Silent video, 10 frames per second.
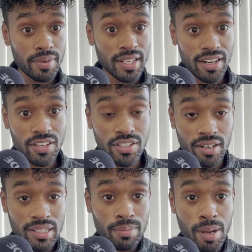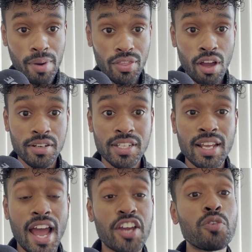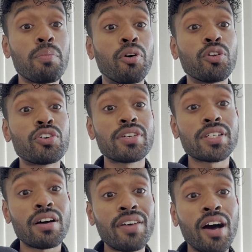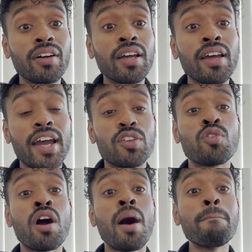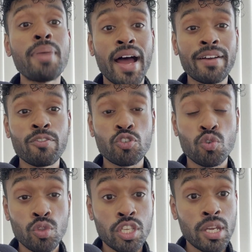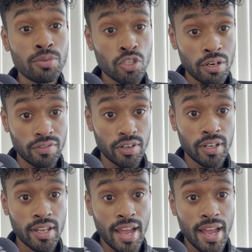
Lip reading: getting sucked in by my thoughts, and you pull yourself out and you come back to the observer